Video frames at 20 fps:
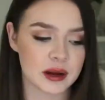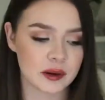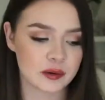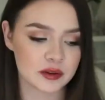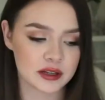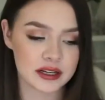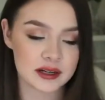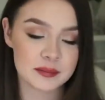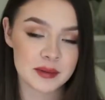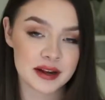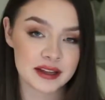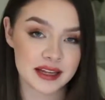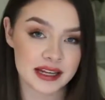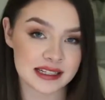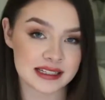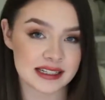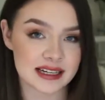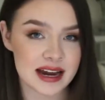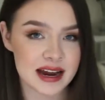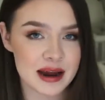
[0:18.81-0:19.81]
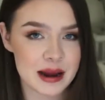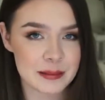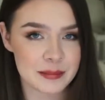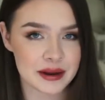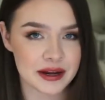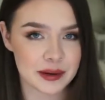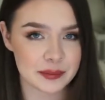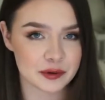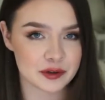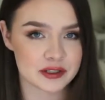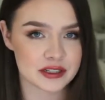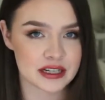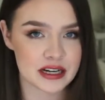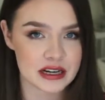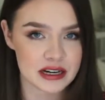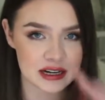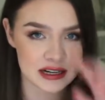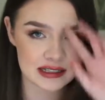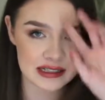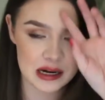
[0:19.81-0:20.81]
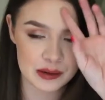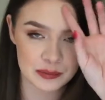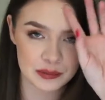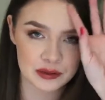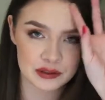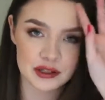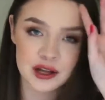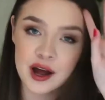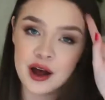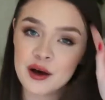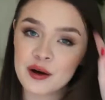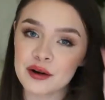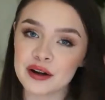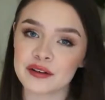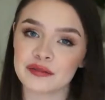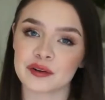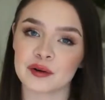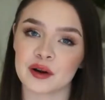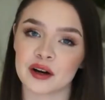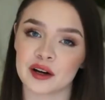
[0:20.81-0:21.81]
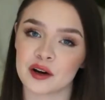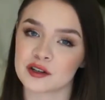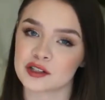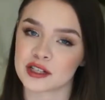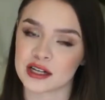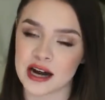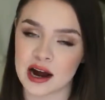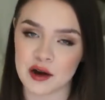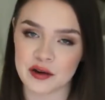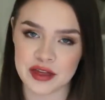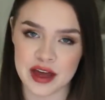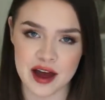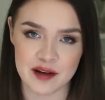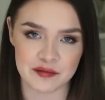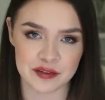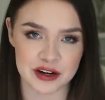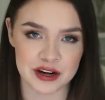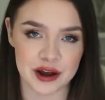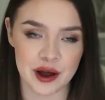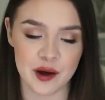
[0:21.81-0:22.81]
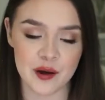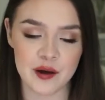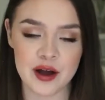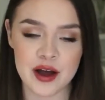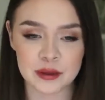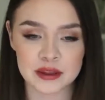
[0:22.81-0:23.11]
I will link my lazy day makeup routine down below if you want to go check out that video.